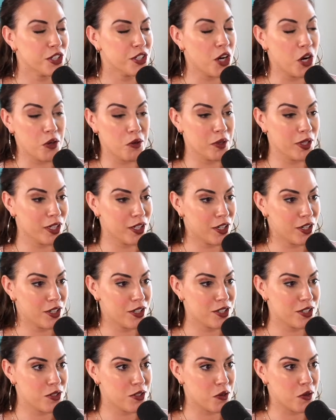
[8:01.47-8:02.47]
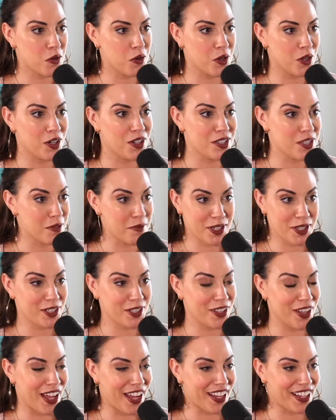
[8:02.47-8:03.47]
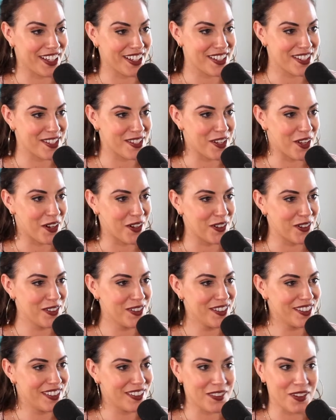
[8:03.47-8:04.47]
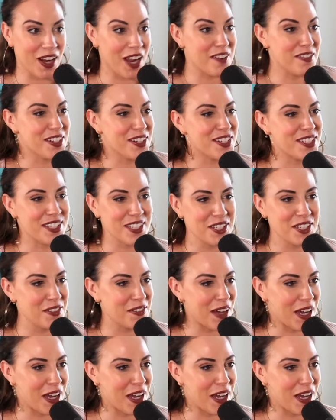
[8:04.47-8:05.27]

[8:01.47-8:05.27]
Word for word: coworkers or some of your clients know or ever see you